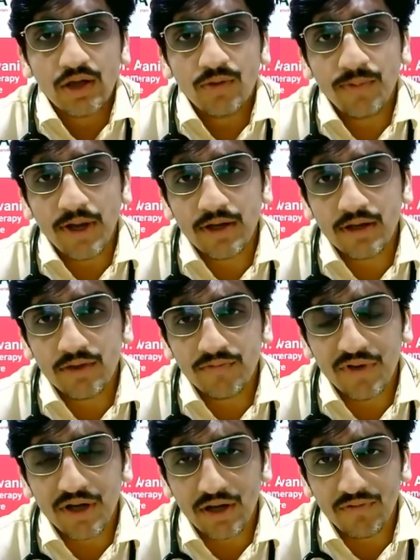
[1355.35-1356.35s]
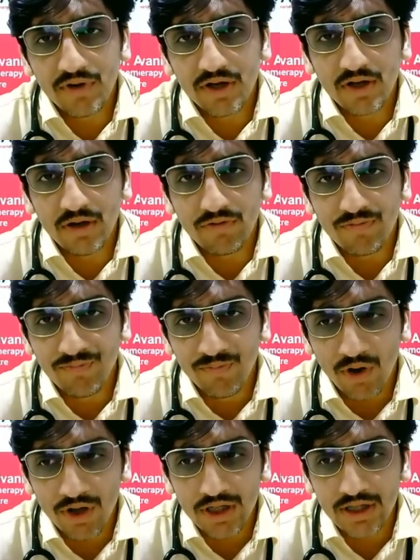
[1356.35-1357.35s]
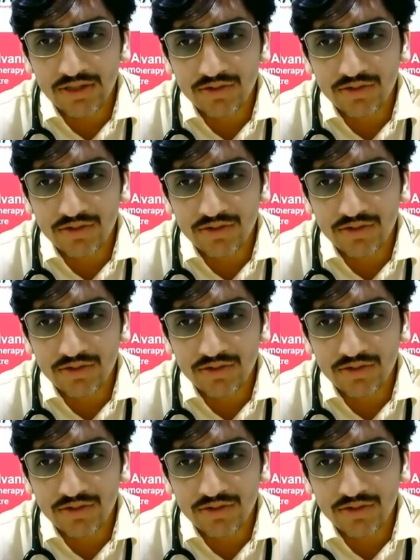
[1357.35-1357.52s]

Whenever our body is